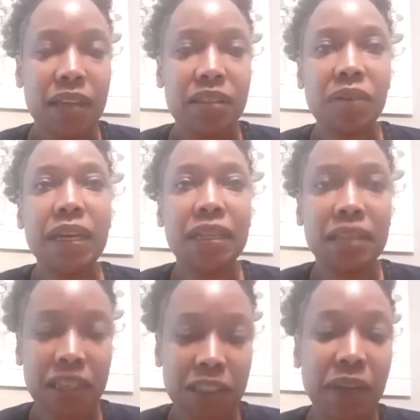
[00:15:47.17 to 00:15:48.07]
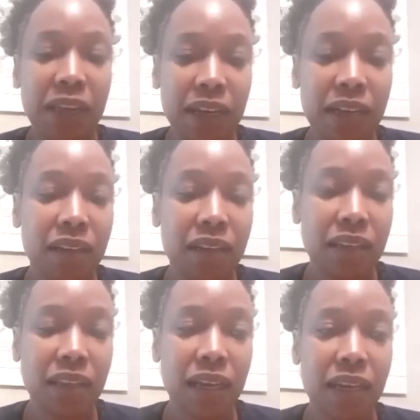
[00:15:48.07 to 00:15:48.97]
So he had to explain
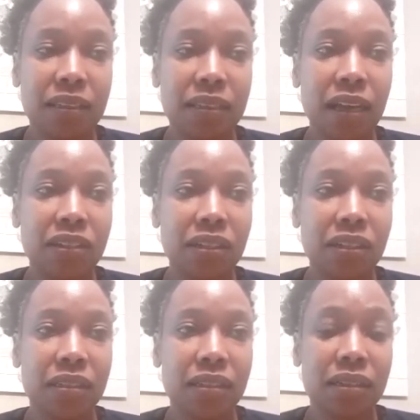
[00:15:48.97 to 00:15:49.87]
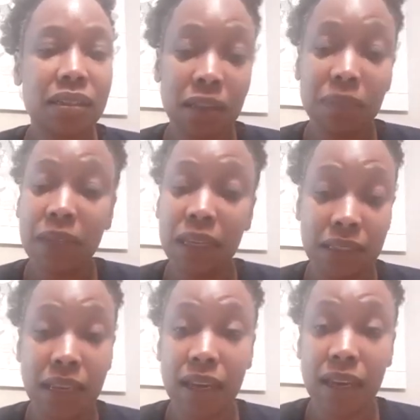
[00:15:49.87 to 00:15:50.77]
that he's not just asleep, that he's
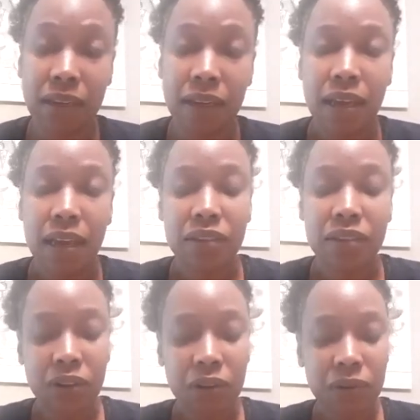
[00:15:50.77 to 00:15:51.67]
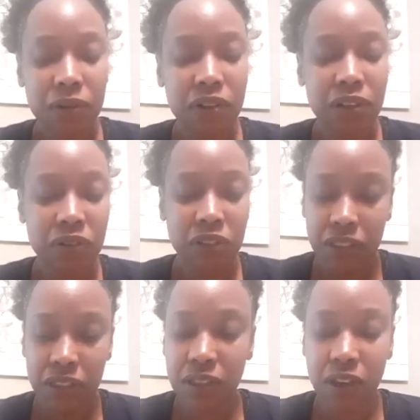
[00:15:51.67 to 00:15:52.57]
dead. So, you know,
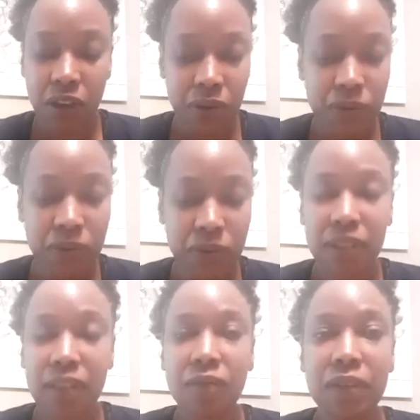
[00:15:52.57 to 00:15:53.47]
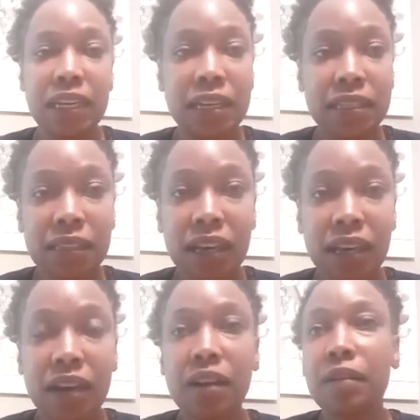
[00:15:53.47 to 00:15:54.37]
Jesus goes, when he gets
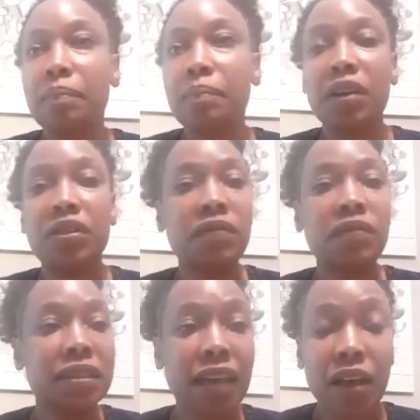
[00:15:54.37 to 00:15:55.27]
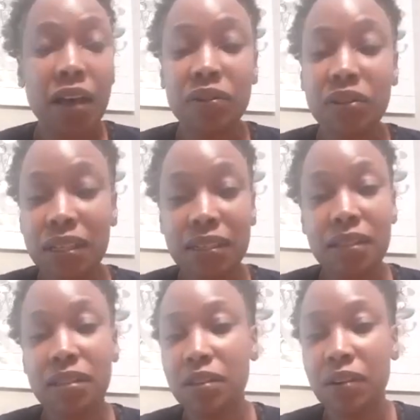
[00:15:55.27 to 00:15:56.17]
there, Martha runs out,
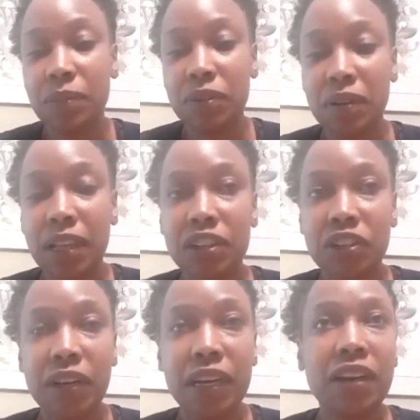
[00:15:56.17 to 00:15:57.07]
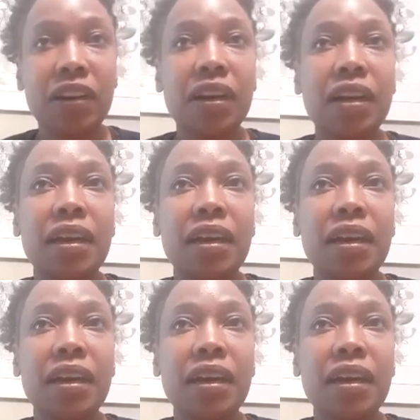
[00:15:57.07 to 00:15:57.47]
Jesus, you know, I'm so glad you're here.